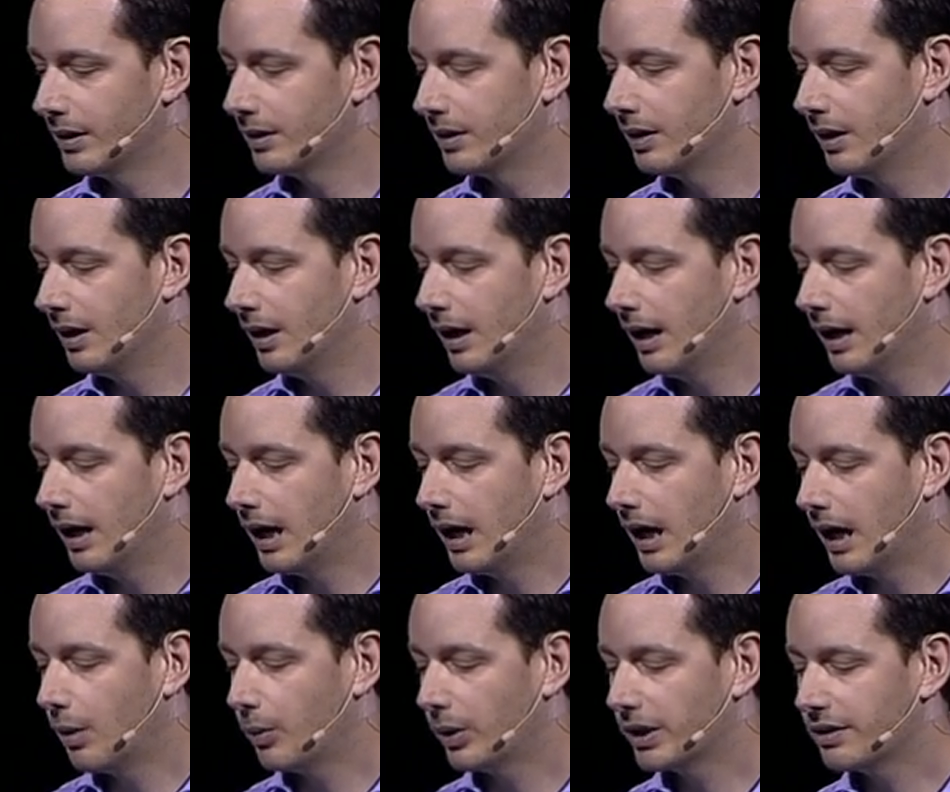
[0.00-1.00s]

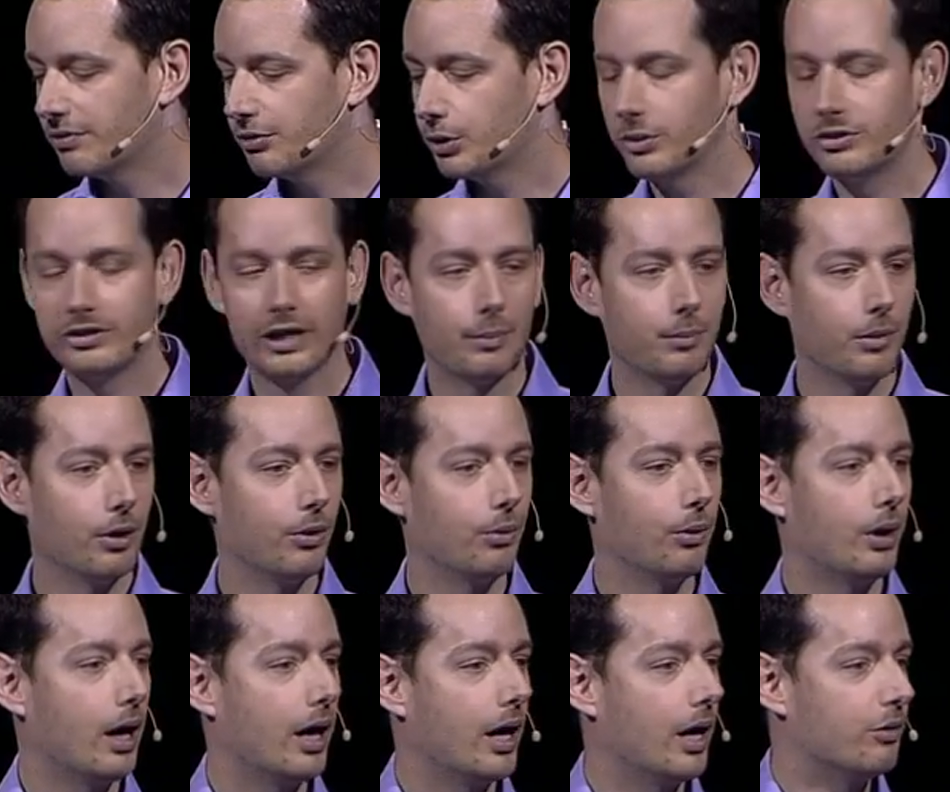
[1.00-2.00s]
I want to give you a
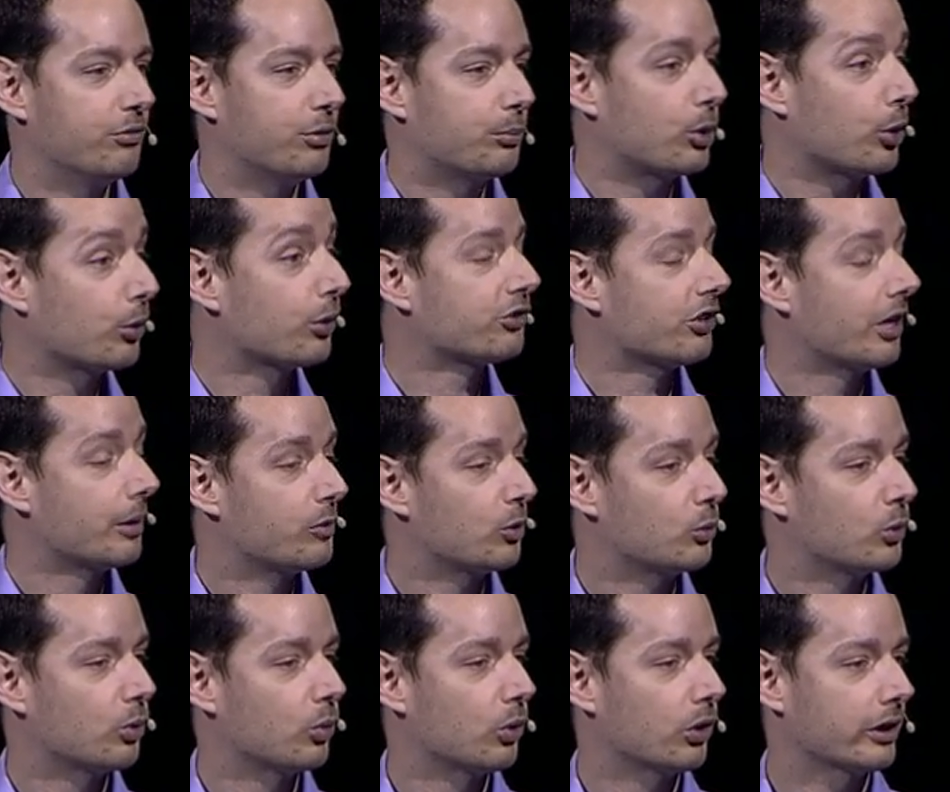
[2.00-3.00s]
demo of a prototype
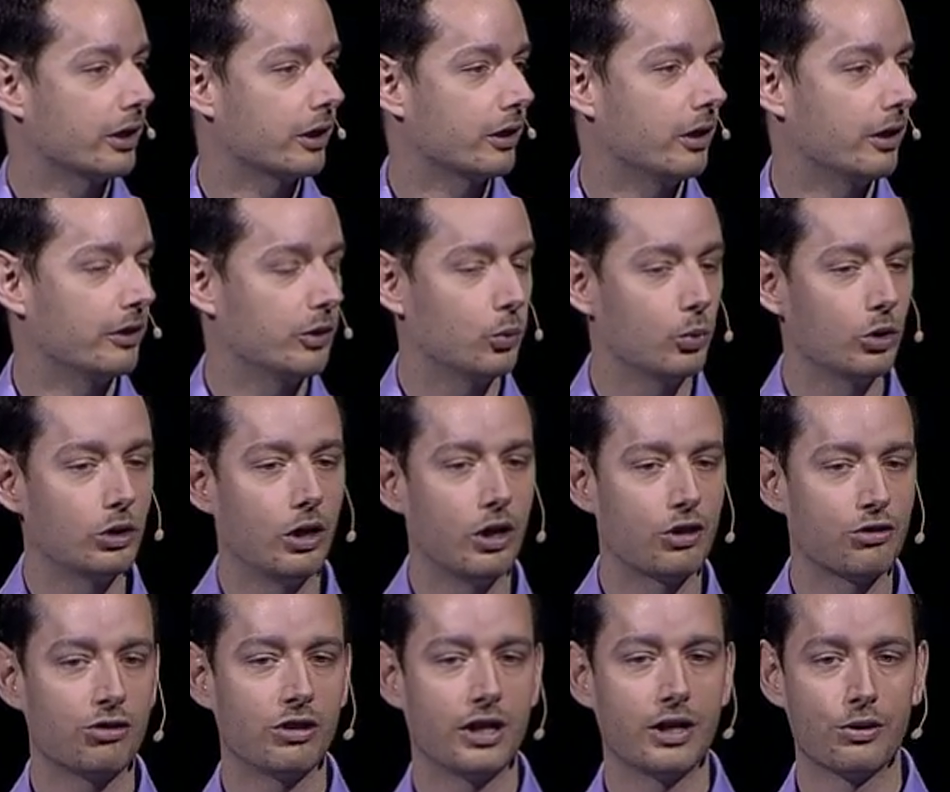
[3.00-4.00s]
that we're working on that will
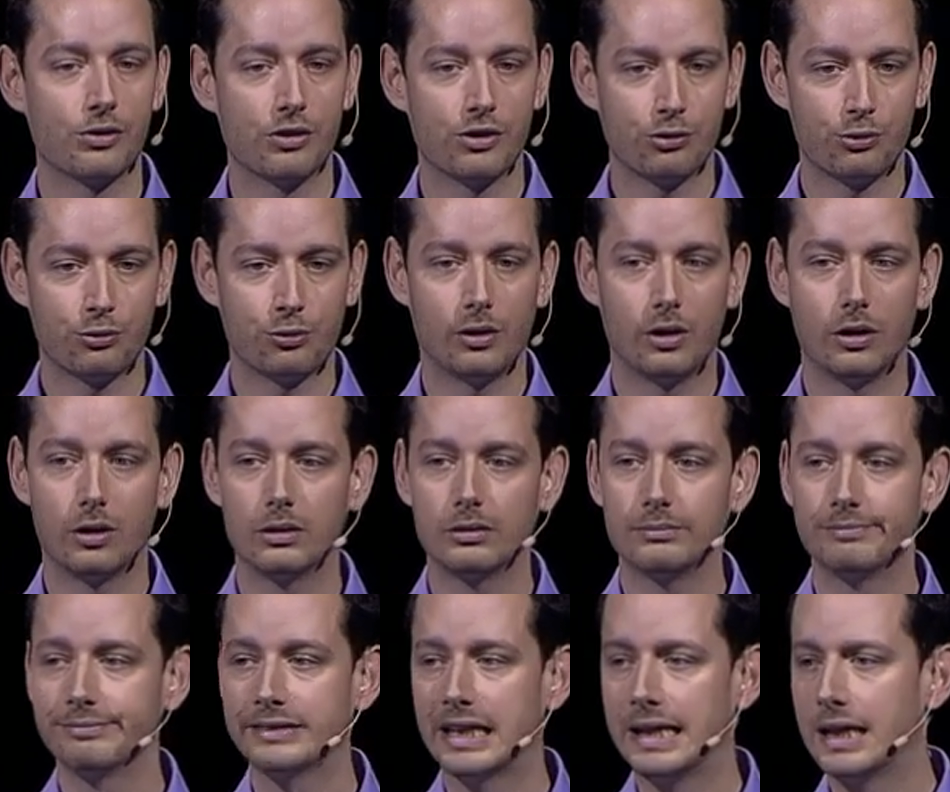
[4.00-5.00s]
launch later this
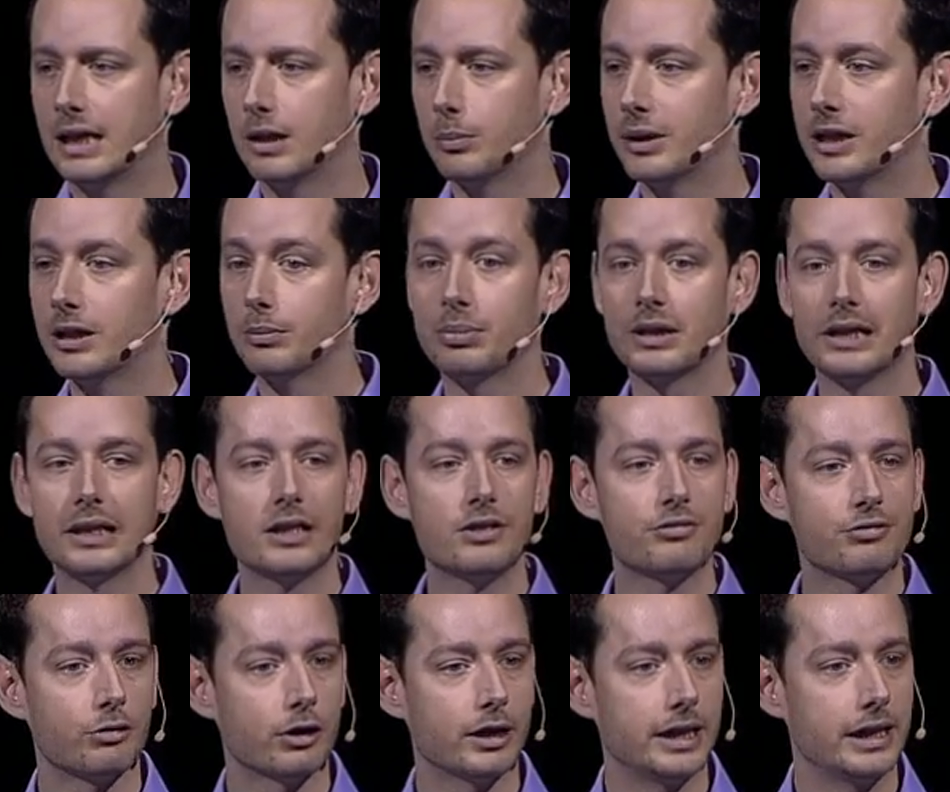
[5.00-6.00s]
fall. It'll be
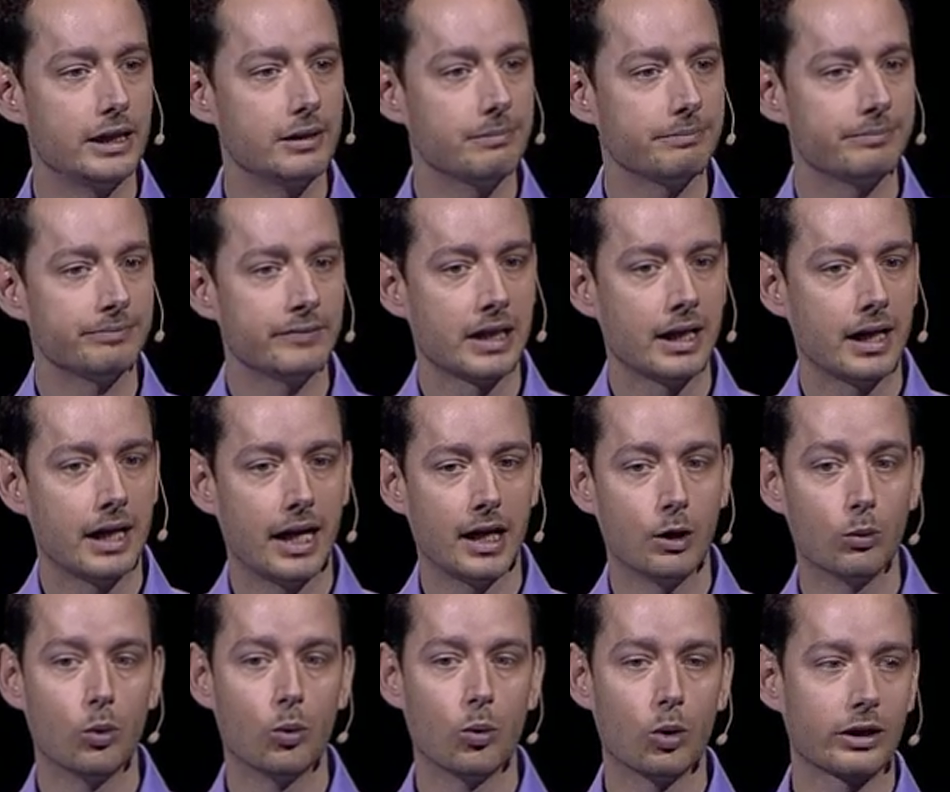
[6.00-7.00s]
completely free,
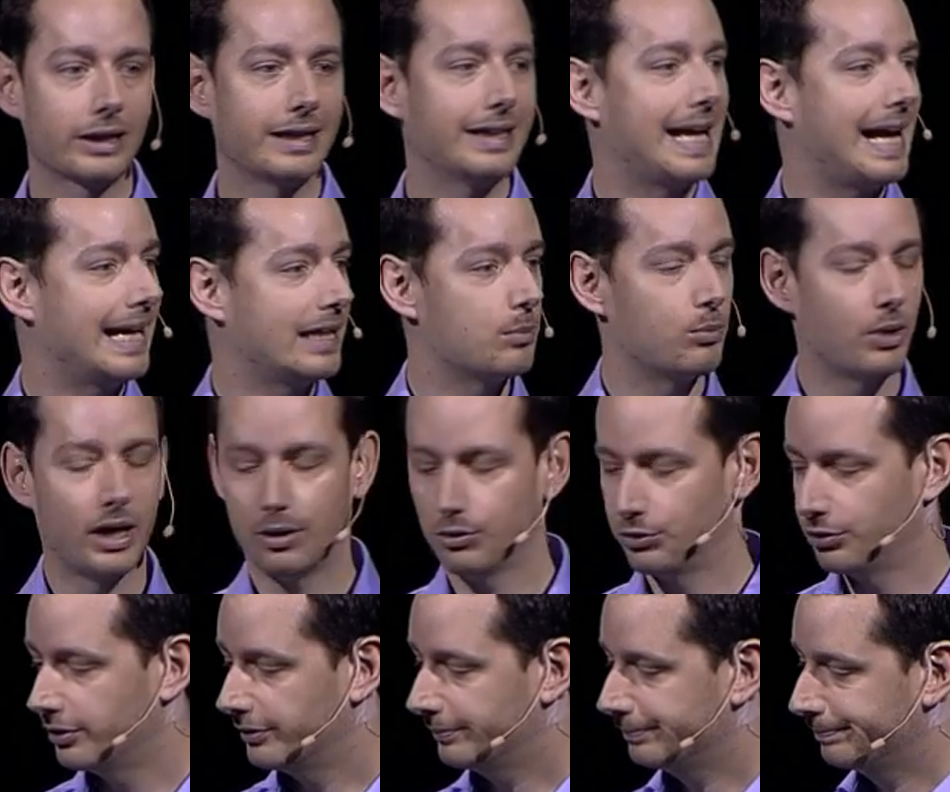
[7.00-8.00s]
and it will work in any
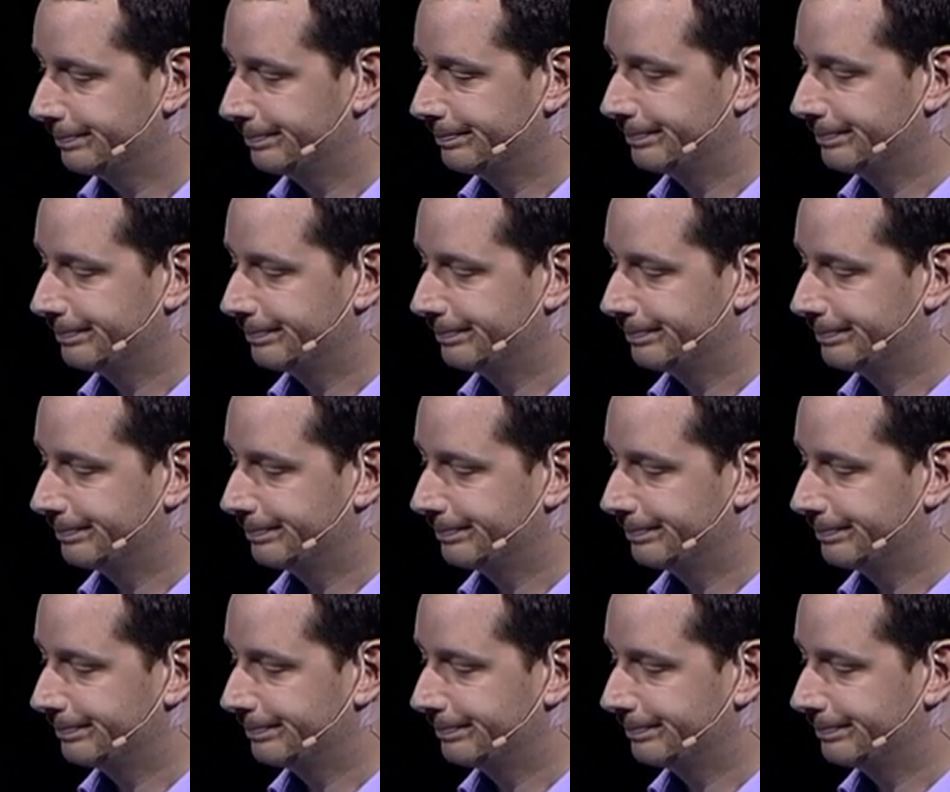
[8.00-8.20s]
browser.